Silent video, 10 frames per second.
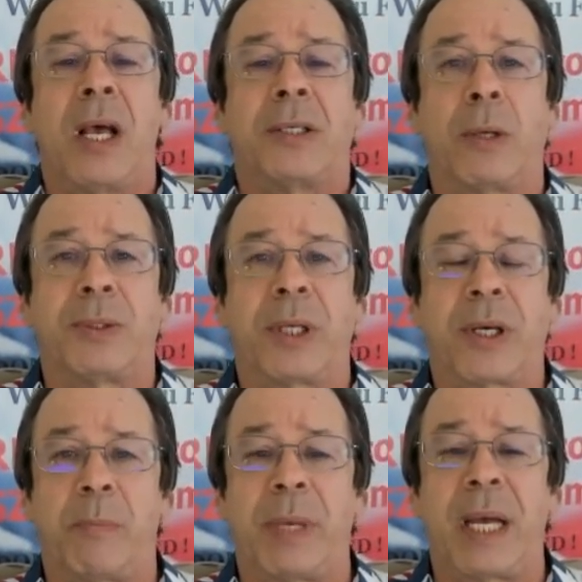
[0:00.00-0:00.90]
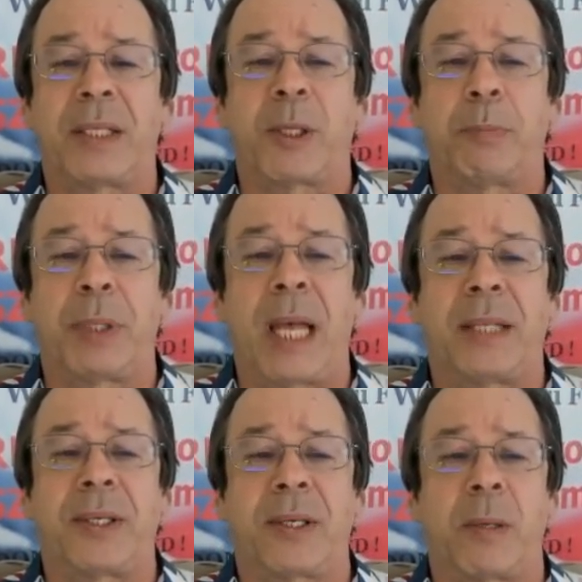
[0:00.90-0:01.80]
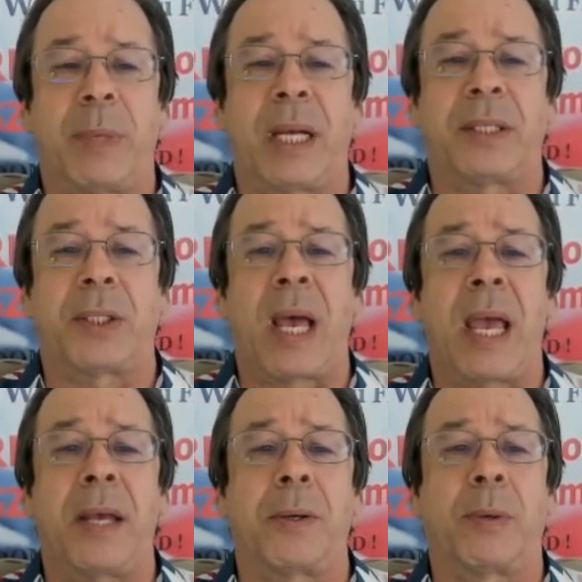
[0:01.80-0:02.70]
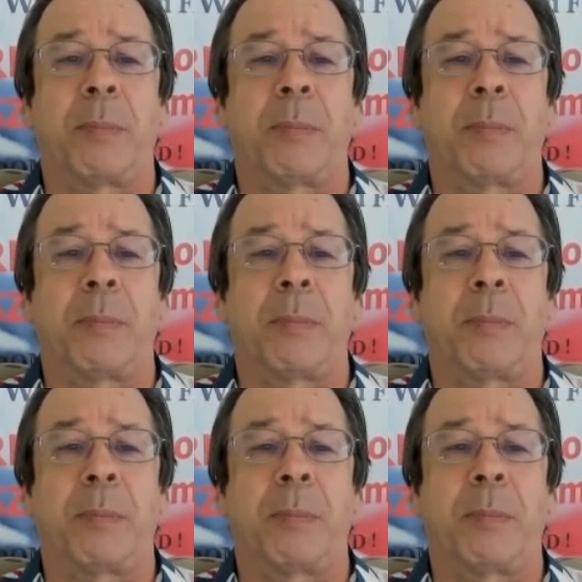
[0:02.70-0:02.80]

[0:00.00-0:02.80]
So to commit, to plan to commit, to aid or